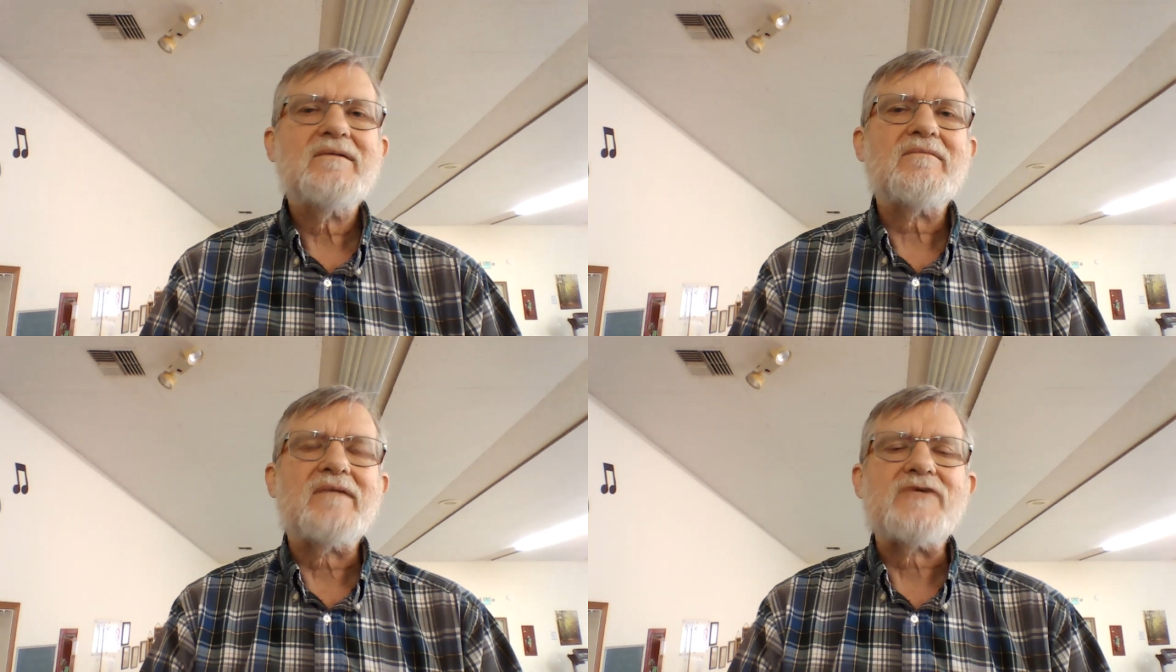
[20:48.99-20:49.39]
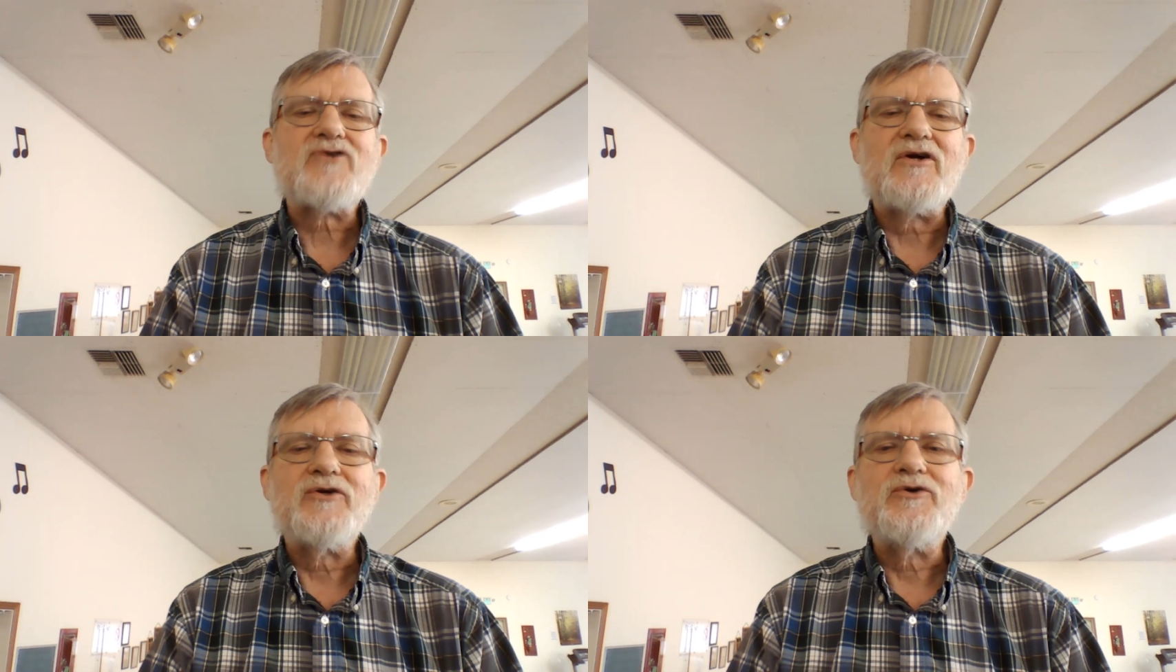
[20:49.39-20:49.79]
When I
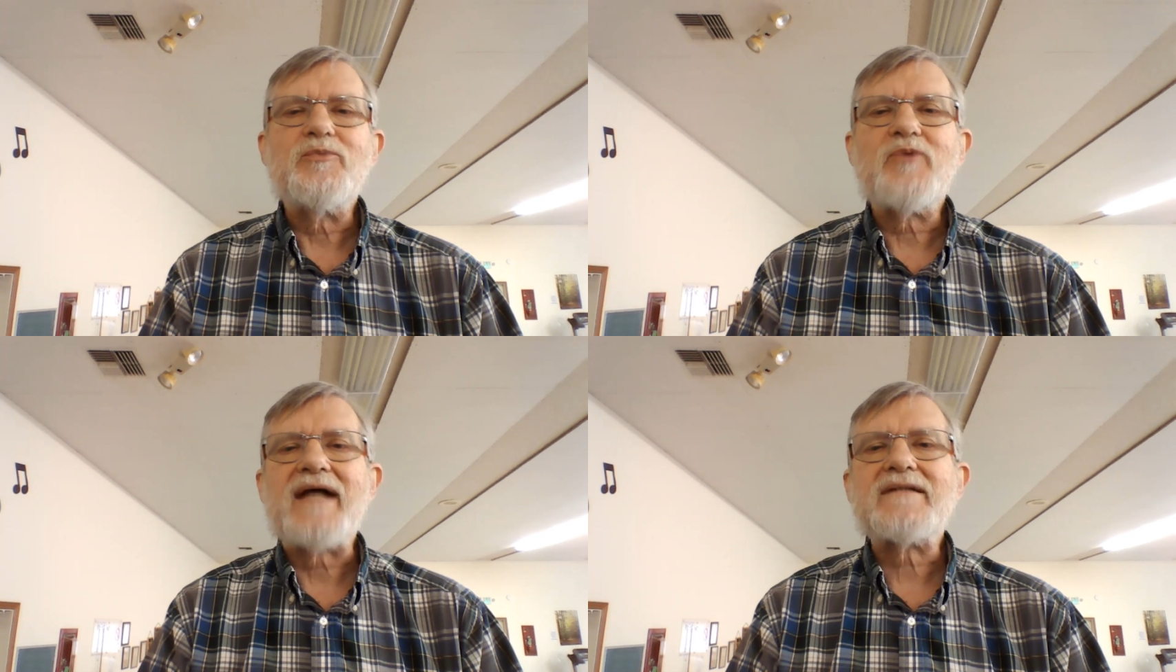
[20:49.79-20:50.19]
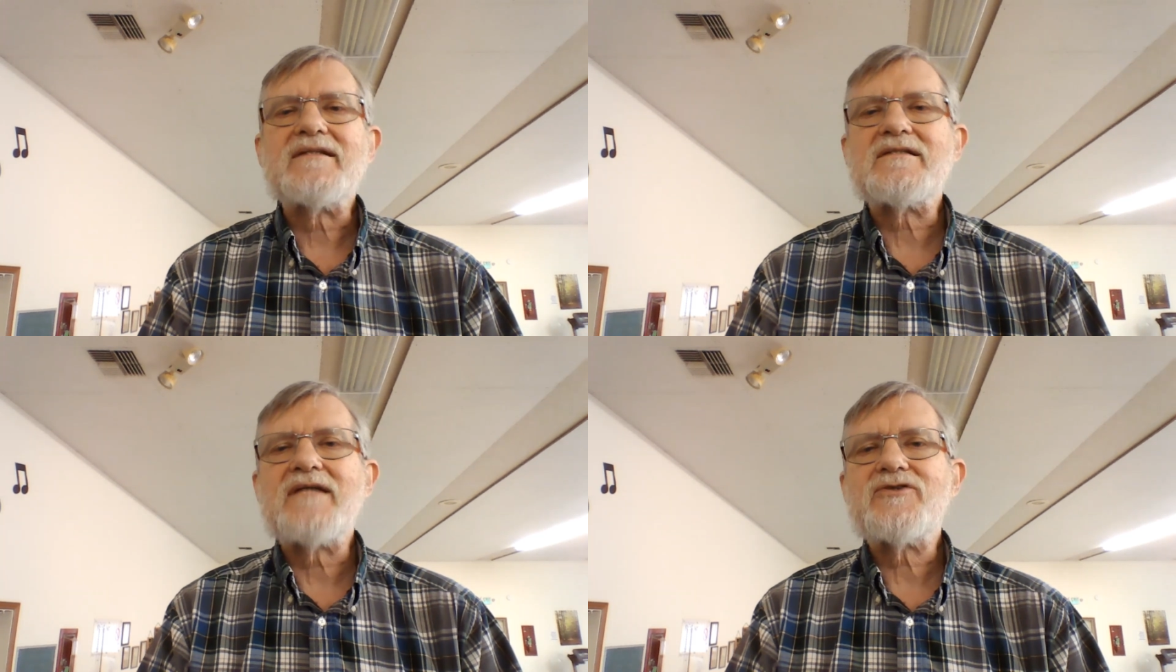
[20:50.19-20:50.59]
start a new
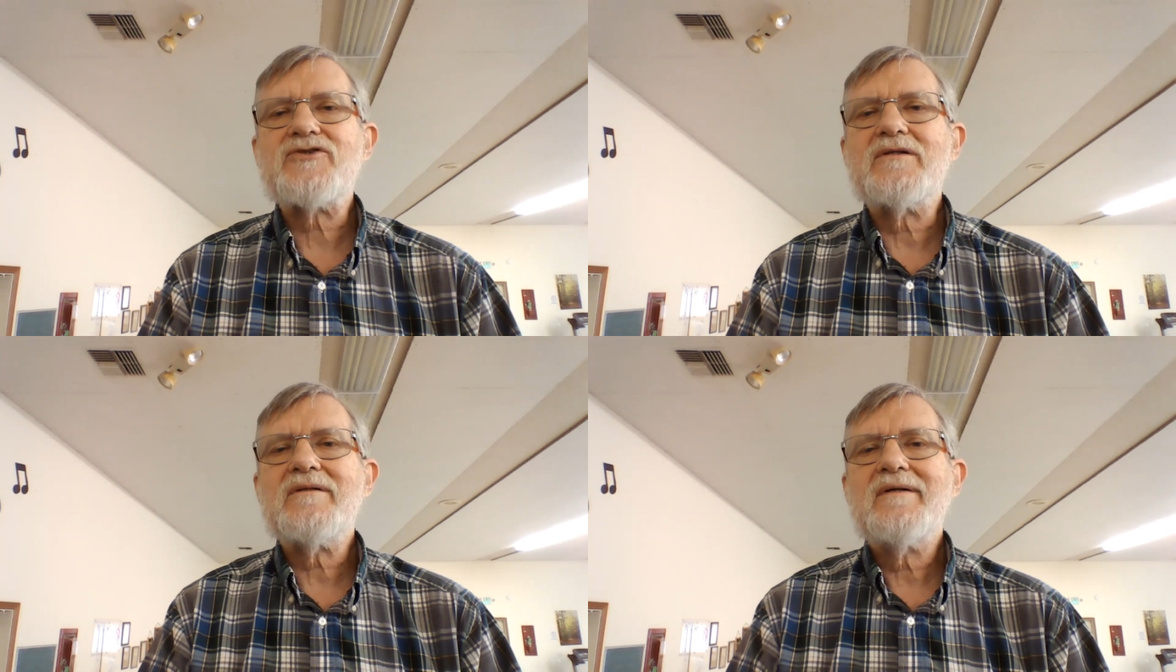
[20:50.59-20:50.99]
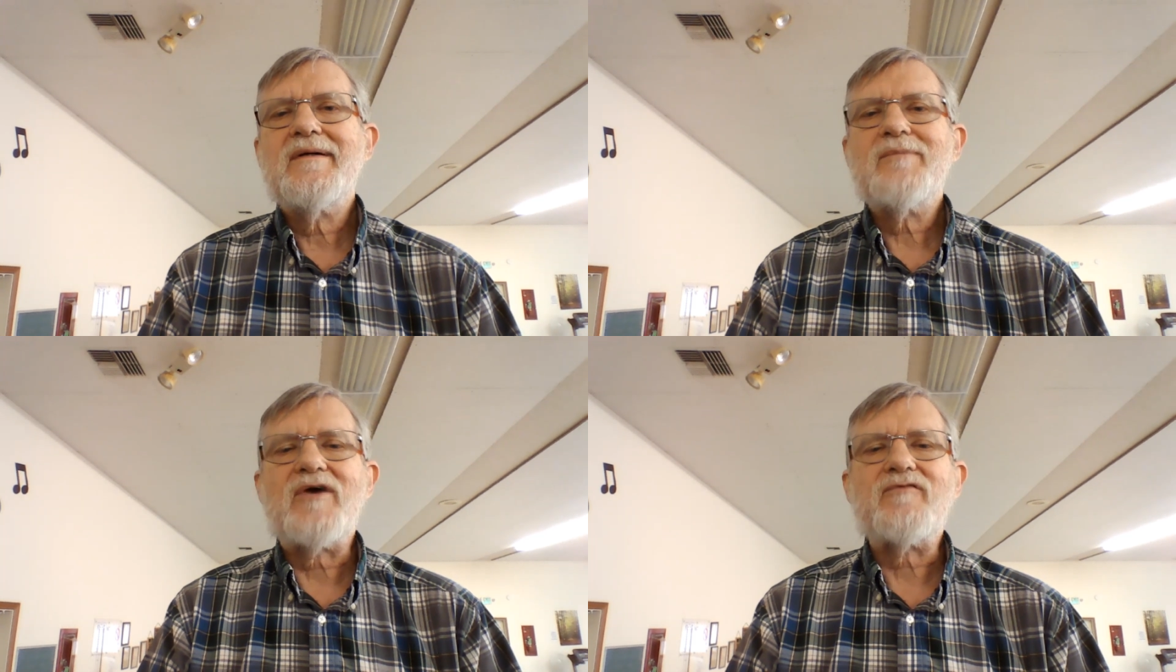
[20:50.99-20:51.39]
practice session,
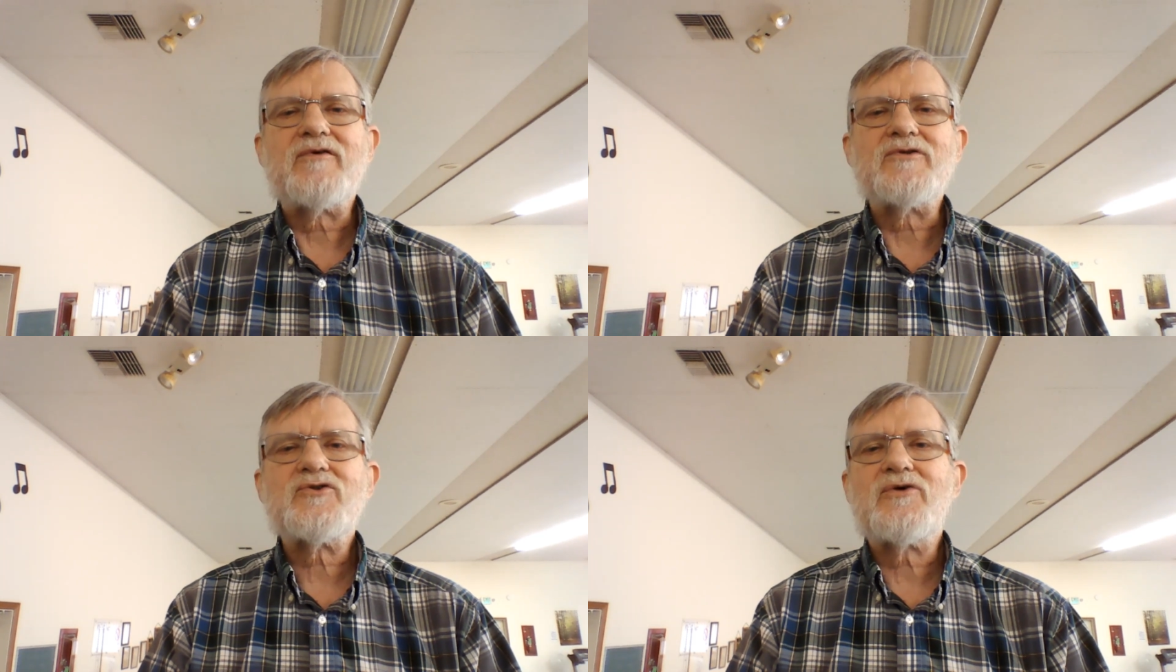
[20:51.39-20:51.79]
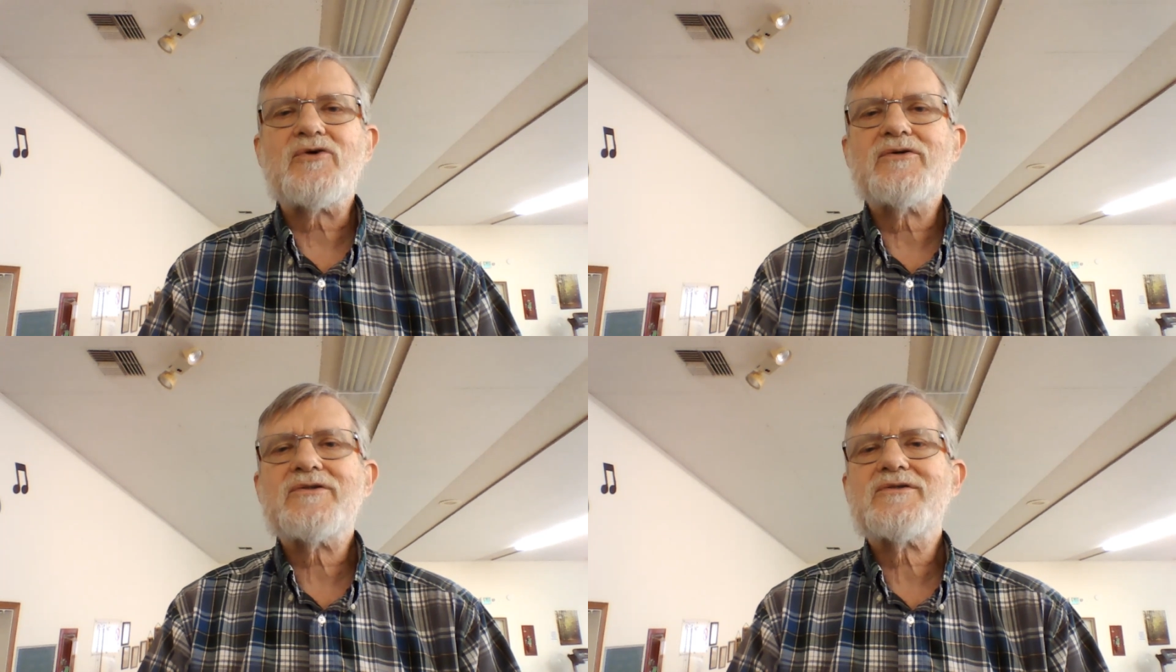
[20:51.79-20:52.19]
my first
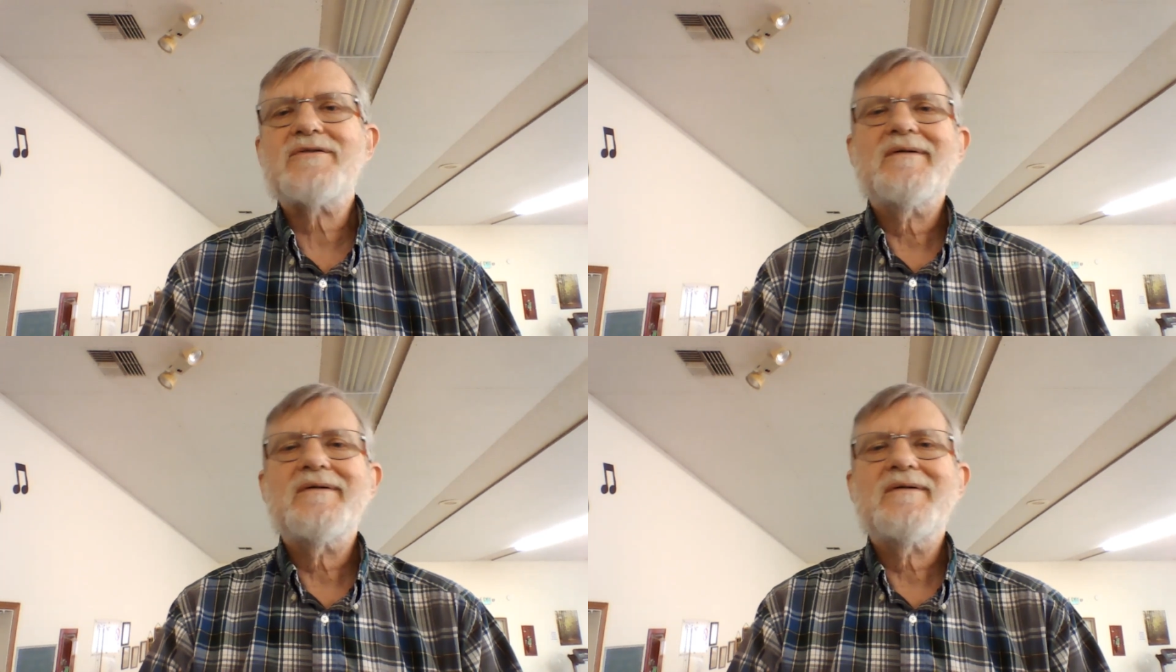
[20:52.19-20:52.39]
strokes,